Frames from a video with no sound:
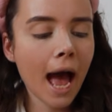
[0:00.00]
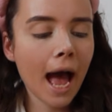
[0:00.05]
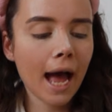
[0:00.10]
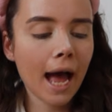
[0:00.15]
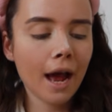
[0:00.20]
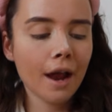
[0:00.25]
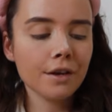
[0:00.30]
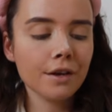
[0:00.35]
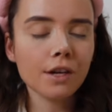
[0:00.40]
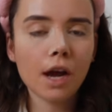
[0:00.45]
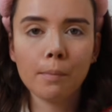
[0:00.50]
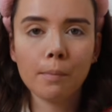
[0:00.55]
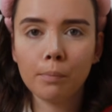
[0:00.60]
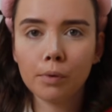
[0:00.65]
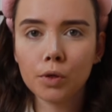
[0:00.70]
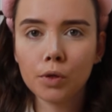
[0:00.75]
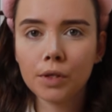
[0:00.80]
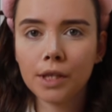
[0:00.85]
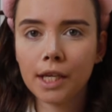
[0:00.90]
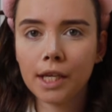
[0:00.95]
and I
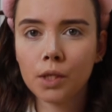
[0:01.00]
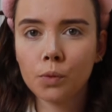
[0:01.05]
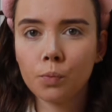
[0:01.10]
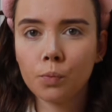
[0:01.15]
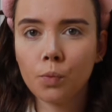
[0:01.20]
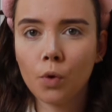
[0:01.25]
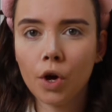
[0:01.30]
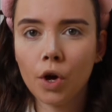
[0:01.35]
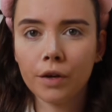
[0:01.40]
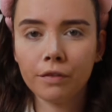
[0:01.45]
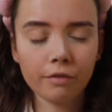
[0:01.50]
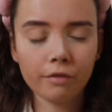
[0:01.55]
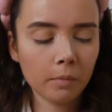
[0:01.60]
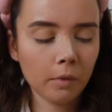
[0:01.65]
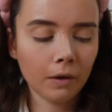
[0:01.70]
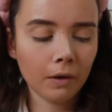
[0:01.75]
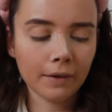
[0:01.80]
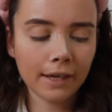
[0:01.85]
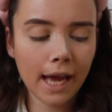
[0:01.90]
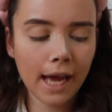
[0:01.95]
bought this one from
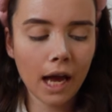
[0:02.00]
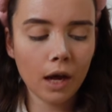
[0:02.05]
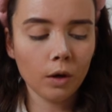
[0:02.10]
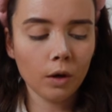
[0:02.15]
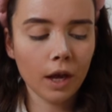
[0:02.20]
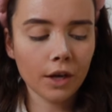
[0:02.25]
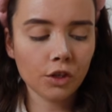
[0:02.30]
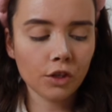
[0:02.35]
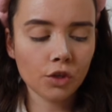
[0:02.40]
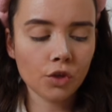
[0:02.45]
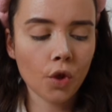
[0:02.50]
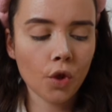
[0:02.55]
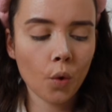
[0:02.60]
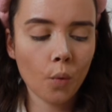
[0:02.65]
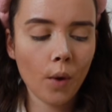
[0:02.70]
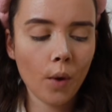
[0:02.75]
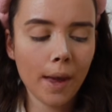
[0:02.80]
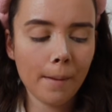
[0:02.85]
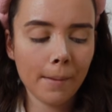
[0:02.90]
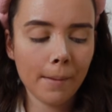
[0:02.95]
L'Oreal like just on a
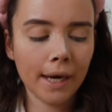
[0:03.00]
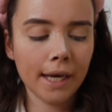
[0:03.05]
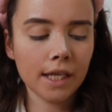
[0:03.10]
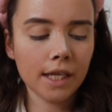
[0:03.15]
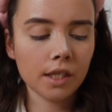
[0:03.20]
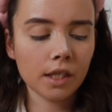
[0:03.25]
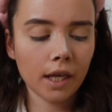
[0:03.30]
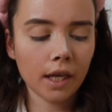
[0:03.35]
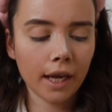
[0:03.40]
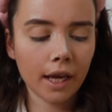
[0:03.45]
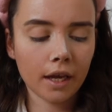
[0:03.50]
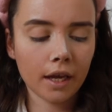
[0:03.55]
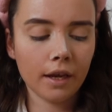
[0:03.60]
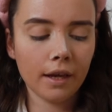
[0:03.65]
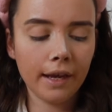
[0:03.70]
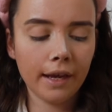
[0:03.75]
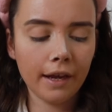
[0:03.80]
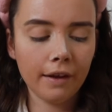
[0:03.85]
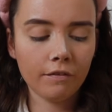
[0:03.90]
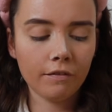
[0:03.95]
whim, and it's like
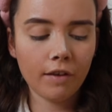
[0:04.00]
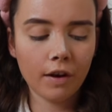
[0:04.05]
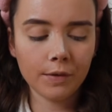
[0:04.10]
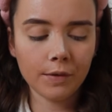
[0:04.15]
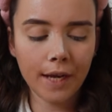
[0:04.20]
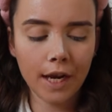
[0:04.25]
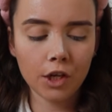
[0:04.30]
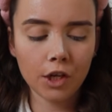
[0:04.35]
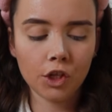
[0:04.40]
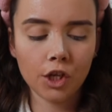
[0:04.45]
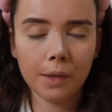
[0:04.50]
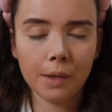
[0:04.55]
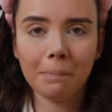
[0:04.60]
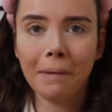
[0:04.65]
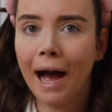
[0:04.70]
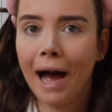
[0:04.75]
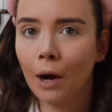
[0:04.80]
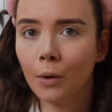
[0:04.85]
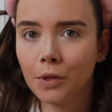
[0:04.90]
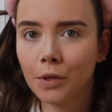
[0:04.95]
a foundation
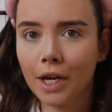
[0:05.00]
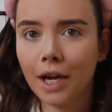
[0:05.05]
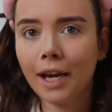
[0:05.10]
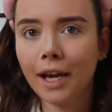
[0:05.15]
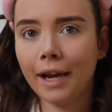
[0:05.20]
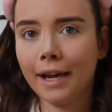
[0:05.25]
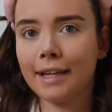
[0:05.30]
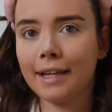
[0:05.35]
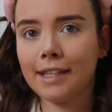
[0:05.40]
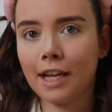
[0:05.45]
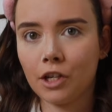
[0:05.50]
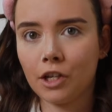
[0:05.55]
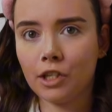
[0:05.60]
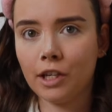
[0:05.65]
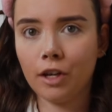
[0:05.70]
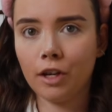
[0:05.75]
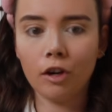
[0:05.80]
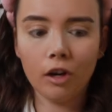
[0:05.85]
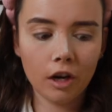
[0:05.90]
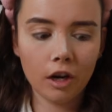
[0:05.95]
powder, like it's
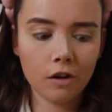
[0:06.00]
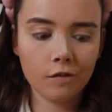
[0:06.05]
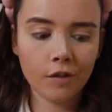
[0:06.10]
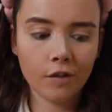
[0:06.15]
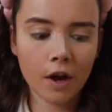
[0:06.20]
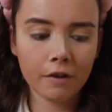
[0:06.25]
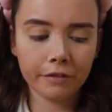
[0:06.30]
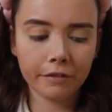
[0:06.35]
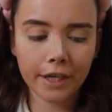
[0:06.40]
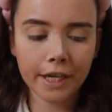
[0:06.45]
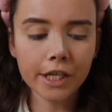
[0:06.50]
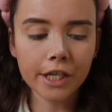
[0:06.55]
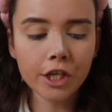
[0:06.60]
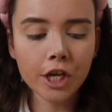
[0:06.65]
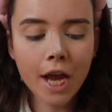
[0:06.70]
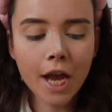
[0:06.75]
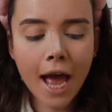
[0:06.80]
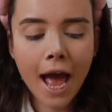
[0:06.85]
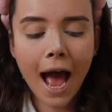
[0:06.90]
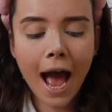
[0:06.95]
actually got a lot of coverage.